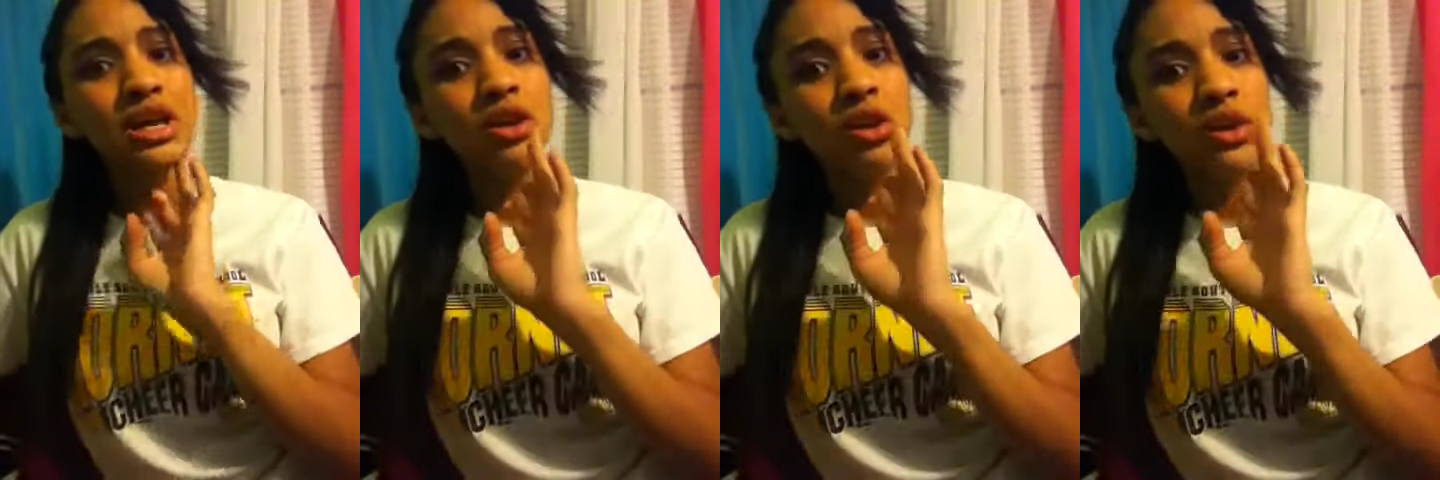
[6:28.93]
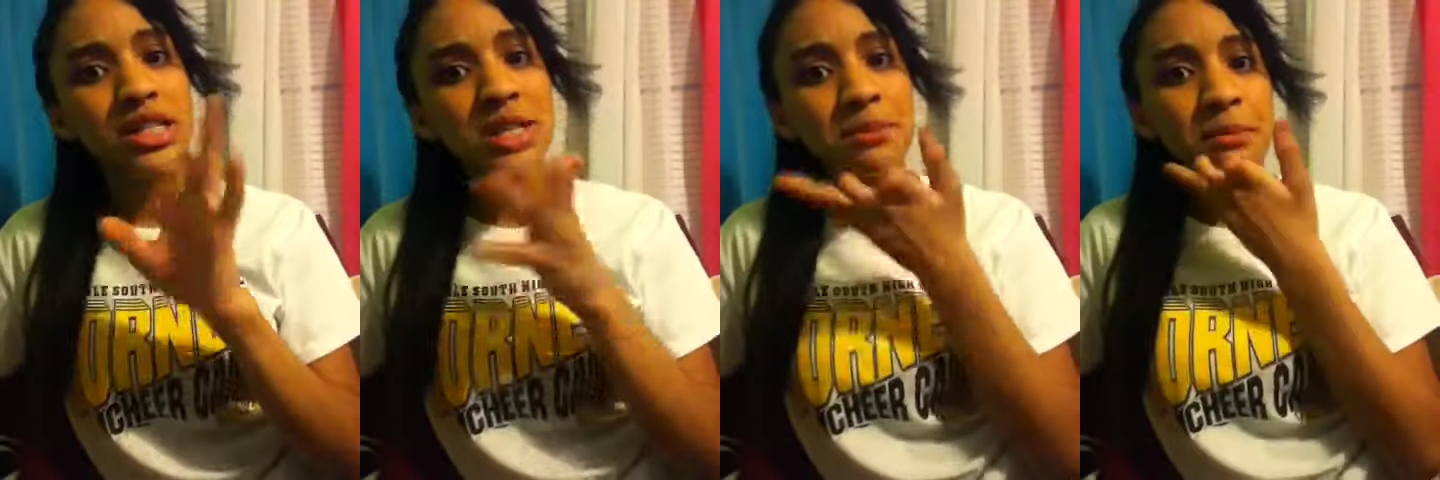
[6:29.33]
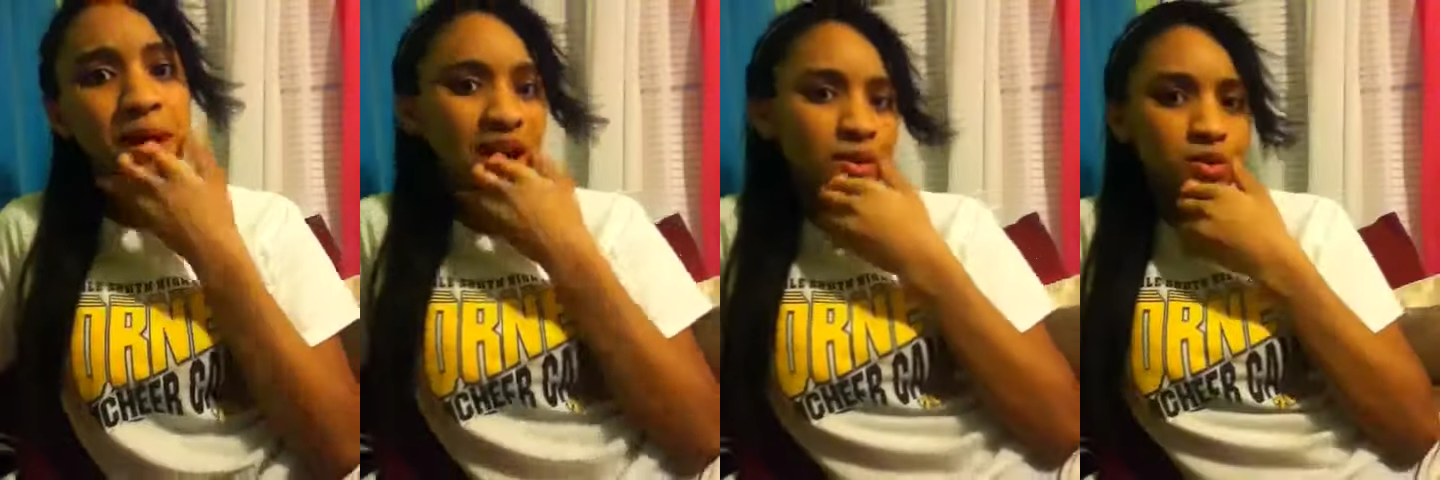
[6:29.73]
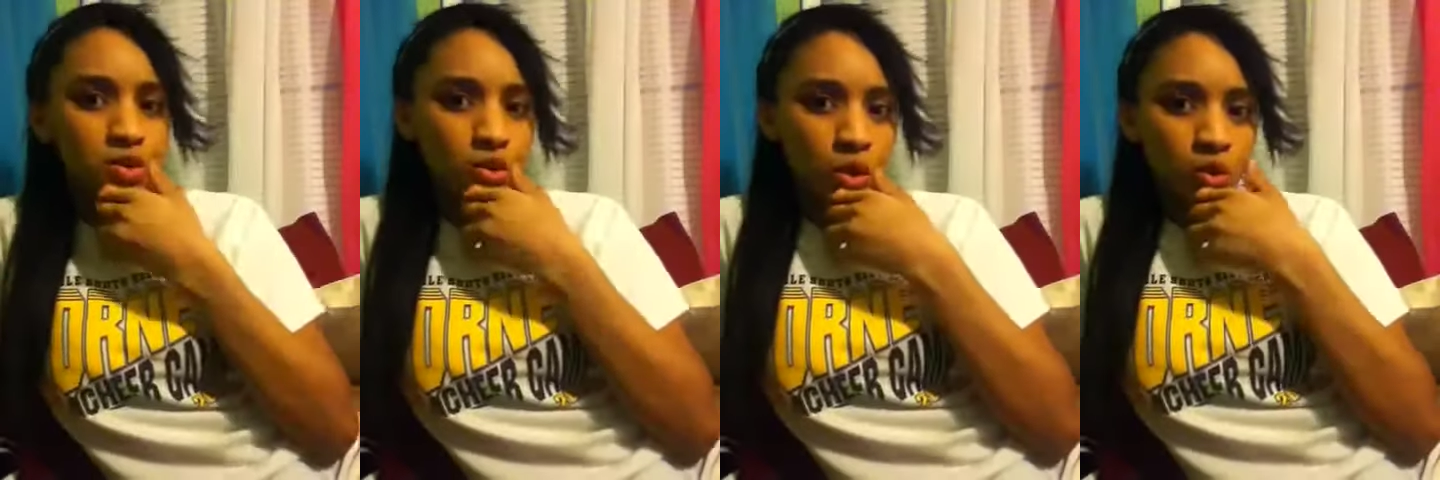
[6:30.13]
they said my body was
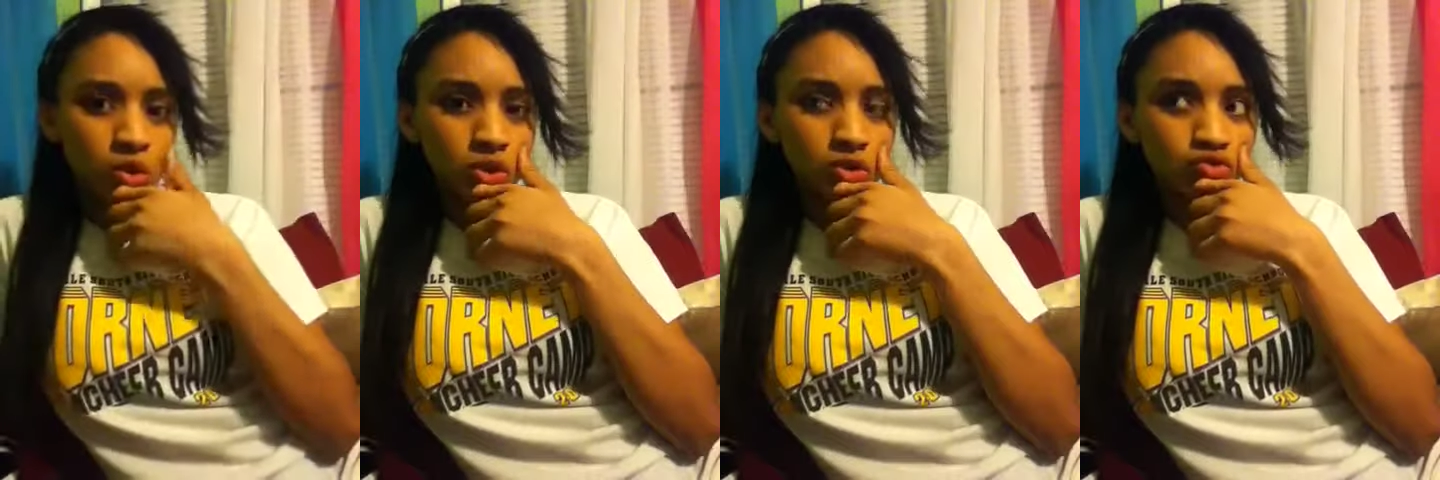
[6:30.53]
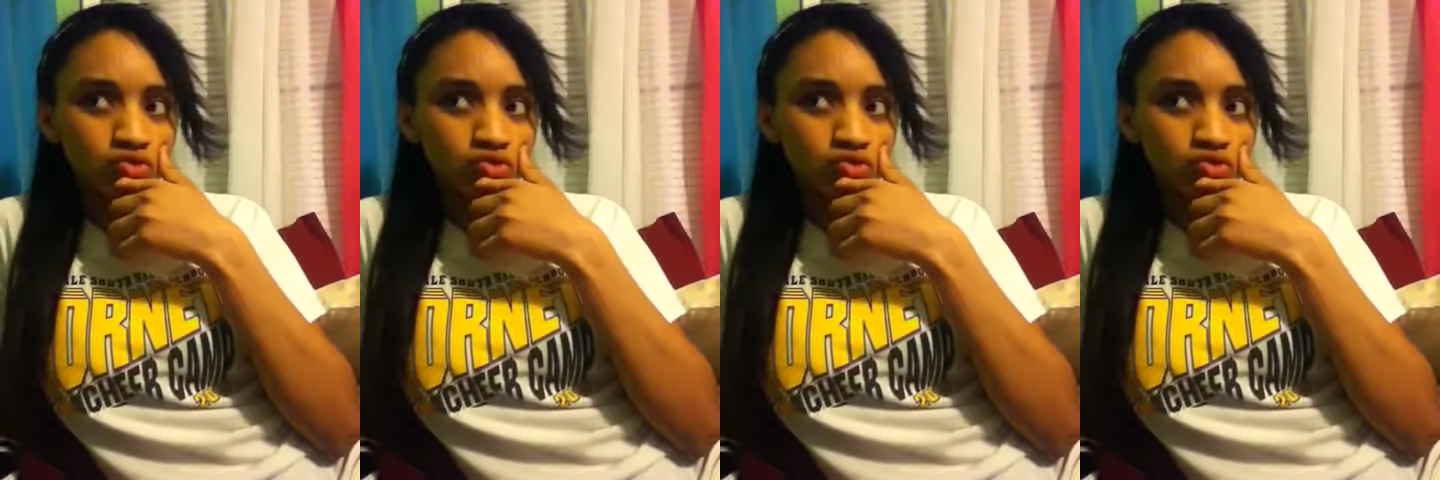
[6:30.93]
gross.